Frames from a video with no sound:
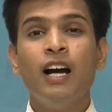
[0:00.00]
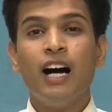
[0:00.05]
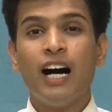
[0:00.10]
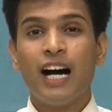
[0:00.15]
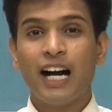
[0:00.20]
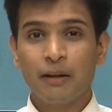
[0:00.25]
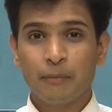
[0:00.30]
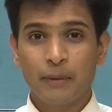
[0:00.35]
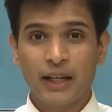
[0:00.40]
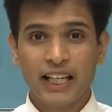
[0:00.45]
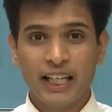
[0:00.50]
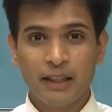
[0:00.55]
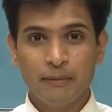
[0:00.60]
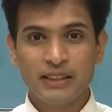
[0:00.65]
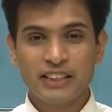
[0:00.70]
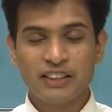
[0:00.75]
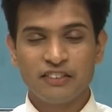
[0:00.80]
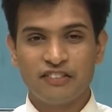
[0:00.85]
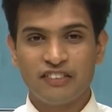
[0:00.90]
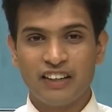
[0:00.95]
Hi, my name
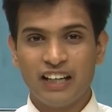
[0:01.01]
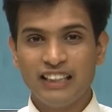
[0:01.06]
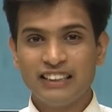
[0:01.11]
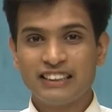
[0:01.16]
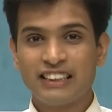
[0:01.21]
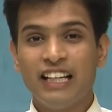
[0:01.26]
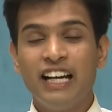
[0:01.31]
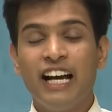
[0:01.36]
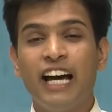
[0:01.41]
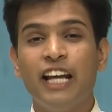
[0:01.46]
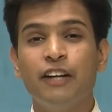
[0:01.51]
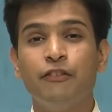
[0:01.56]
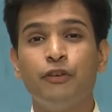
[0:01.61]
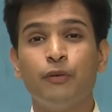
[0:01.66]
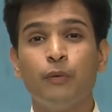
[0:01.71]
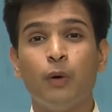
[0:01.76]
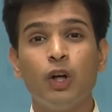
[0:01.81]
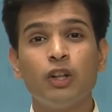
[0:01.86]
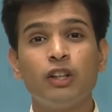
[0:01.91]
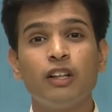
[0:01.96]
is Afraj and if you
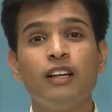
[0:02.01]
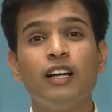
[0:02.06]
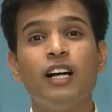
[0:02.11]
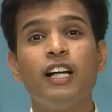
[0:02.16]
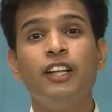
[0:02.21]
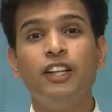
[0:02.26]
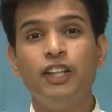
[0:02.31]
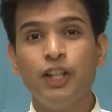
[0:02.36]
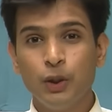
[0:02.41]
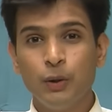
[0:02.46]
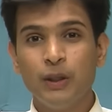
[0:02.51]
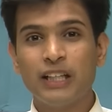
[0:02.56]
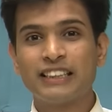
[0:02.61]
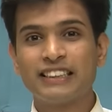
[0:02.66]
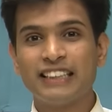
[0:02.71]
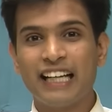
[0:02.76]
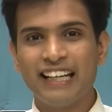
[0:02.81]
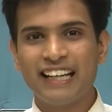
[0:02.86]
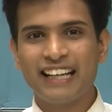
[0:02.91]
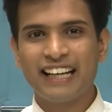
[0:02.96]
want to learn new
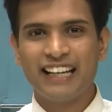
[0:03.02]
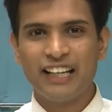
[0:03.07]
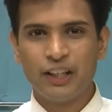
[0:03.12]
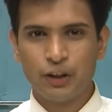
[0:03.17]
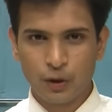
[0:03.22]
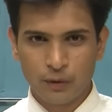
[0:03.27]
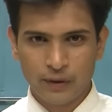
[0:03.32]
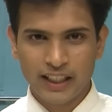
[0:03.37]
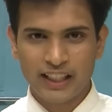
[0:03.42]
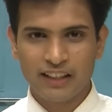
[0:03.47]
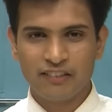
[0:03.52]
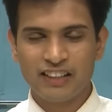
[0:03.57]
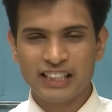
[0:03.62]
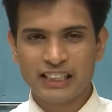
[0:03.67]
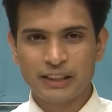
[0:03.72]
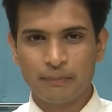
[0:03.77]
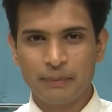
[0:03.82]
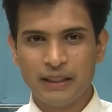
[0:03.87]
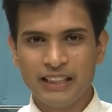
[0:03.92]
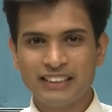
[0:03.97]
exciting and innovative
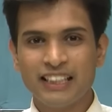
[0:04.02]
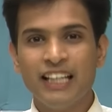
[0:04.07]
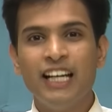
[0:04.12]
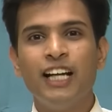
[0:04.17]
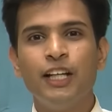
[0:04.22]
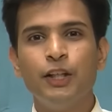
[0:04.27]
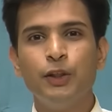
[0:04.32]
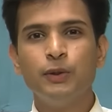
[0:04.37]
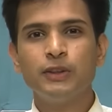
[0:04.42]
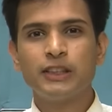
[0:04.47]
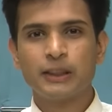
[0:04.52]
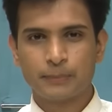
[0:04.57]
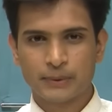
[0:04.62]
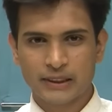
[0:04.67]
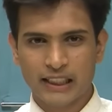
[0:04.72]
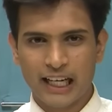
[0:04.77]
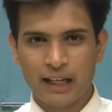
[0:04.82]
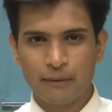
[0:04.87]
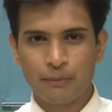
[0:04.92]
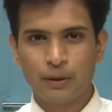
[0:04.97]
recipes, do
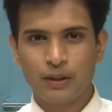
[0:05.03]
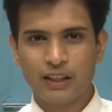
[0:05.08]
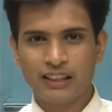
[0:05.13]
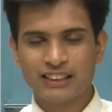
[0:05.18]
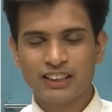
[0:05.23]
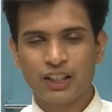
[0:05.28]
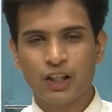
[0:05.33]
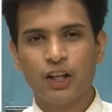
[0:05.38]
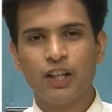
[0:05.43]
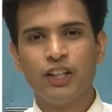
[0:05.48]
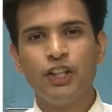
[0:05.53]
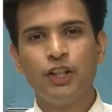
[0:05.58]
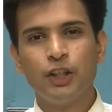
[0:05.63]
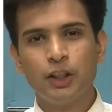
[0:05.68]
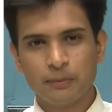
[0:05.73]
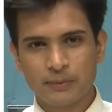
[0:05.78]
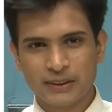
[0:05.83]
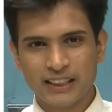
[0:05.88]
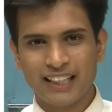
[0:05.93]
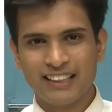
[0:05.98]
subscribe to us on our
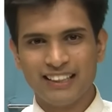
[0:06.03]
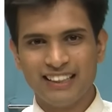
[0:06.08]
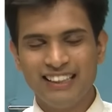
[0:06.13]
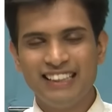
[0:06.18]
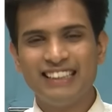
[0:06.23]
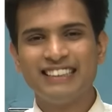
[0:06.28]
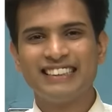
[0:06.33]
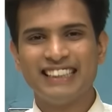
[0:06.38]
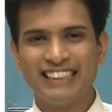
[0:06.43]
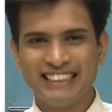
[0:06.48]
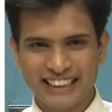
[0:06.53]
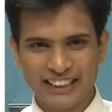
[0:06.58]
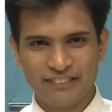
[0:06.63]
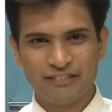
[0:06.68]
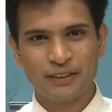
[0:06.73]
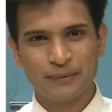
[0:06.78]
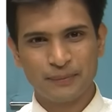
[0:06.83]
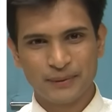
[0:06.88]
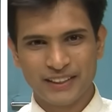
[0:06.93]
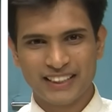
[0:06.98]
YouTube channel, Sanjeev
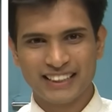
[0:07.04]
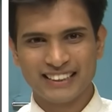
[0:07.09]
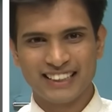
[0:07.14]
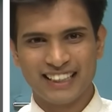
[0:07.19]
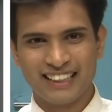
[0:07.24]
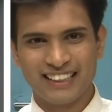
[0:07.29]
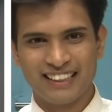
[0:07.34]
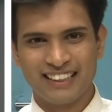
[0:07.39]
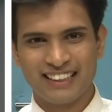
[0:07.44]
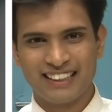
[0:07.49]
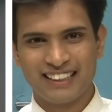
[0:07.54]
Kapoor Khazana.